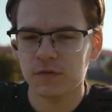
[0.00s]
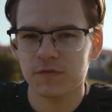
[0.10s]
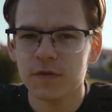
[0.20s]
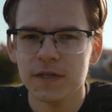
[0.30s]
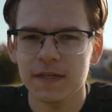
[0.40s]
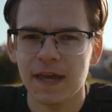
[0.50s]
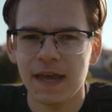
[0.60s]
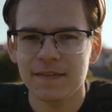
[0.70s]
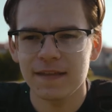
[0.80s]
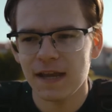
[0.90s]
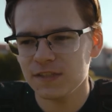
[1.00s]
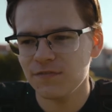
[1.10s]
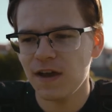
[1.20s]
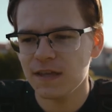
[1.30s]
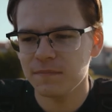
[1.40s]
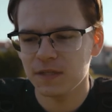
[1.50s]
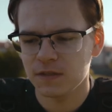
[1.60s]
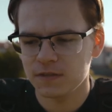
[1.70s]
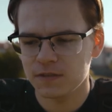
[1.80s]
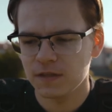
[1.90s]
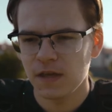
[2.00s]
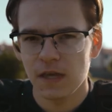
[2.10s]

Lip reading: free, and that's fine, because